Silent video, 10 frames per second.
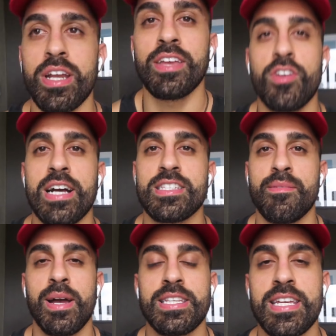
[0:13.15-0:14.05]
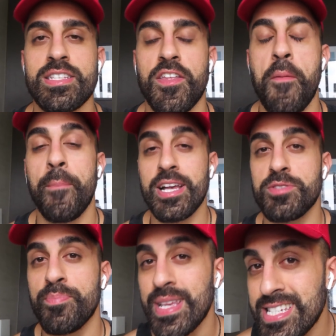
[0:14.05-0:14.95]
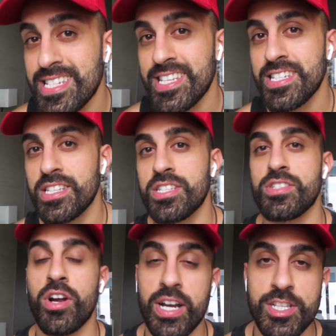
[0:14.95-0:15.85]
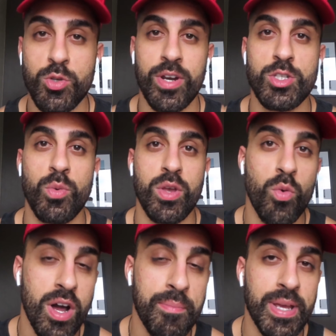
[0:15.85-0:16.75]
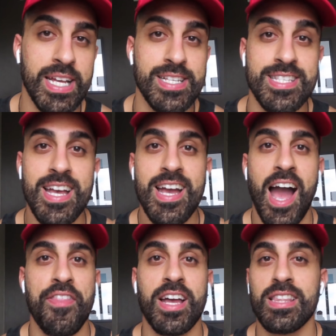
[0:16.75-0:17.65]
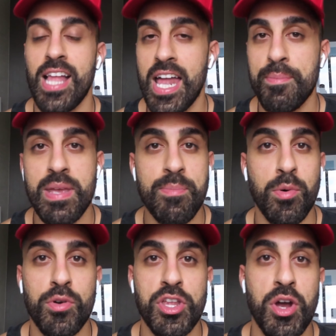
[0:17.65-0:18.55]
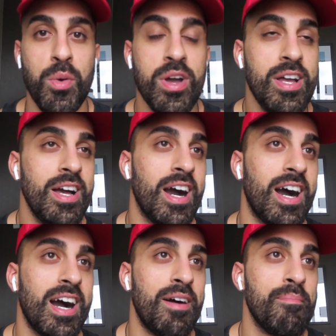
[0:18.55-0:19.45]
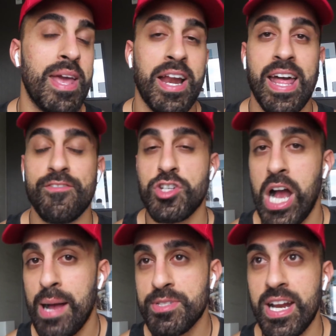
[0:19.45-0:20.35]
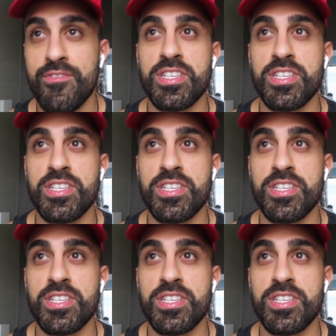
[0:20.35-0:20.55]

I wanted to give you guys some ideas on the best businesses to start in 2021 because I think a lot of people, you know, may not have jobs.